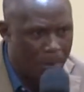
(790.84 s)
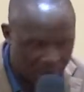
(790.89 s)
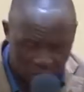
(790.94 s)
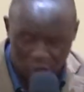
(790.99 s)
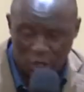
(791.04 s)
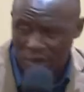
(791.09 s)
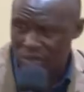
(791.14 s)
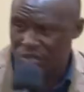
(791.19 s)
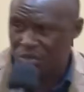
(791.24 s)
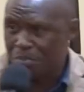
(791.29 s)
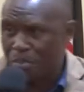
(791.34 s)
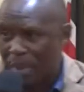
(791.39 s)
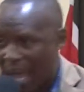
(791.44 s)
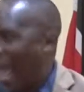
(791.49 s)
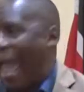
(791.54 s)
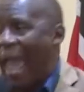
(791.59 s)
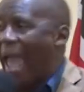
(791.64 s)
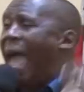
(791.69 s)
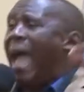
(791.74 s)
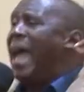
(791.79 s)
because the
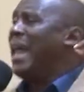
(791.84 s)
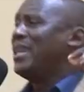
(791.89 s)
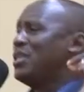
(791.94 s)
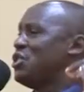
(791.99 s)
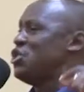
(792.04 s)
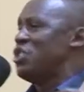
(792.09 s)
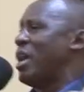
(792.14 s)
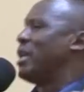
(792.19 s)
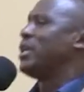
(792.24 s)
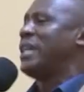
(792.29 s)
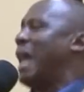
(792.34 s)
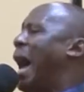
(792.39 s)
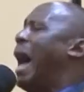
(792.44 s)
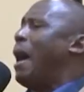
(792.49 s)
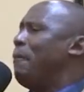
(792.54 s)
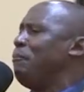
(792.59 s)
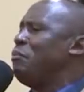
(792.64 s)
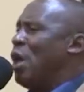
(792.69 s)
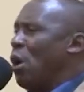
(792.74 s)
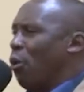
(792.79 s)
end shall
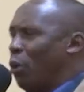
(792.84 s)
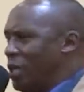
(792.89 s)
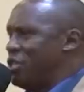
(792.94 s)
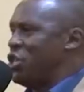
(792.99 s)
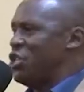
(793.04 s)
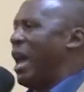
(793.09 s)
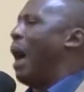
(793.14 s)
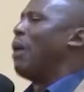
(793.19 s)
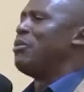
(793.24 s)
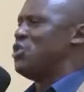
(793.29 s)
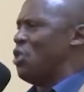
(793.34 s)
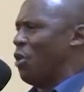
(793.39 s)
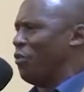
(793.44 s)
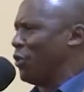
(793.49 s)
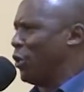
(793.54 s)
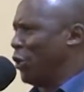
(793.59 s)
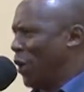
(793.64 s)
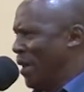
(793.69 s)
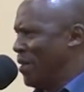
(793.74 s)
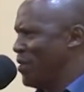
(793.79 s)
come with shouts
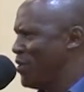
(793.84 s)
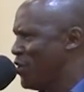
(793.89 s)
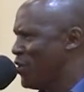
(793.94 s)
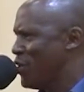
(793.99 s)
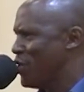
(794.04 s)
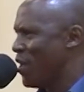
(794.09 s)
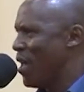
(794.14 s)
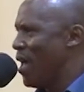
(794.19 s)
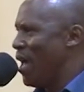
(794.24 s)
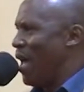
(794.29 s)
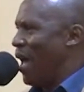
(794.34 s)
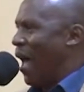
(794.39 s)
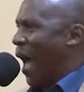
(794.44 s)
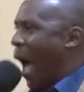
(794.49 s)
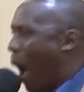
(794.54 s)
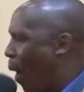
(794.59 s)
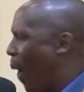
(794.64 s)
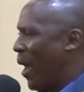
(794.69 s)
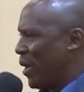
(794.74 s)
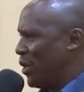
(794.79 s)
of grace.
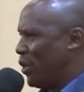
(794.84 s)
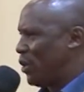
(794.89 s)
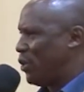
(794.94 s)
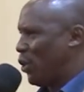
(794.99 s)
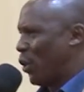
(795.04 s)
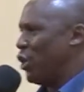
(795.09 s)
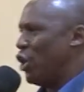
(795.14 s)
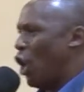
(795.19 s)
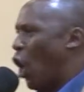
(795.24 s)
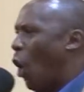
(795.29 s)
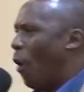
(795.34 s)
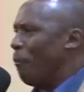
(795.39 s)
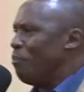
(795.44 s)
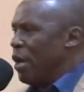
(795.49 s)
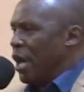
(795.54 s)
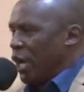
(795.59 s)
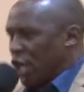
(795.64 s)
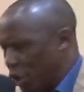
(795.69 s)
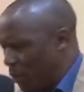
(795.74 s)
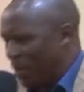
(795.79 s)
I want you to know,
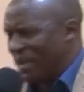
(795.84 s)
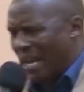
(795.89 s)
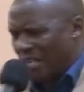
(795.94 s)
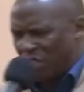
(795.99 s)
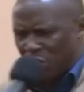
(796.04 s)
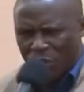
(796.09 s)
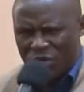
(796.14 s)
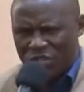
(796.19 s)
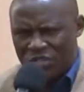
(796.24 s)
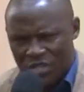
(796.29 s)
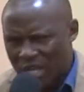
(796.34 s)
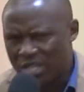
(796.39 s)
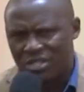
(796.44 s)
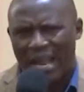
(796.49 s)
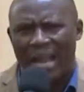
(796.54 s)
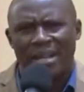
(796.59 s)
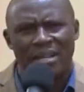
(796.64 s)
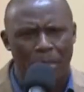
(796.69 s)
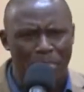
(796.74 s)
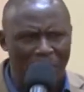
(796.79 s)
even as you sit
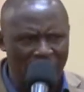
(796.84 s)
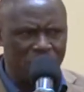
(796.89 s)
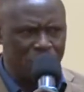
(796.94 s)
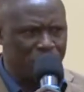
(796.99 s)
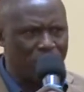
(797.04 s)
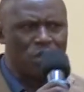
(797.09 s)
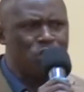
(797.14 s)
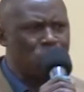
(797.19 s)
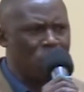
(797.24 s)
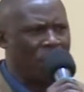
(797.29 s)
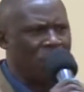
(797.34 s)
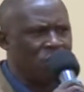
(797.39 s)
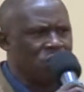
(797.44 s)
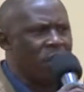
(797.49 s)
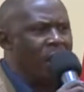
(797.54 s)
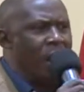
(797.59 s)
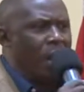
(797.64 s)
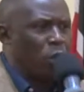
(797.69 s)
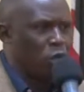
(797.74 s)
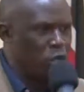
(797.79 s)
under these teachings,
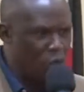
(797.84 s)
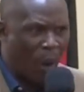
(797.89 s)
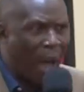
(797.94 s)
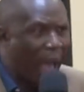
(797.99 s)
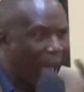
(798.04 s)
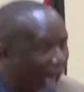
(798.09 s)
your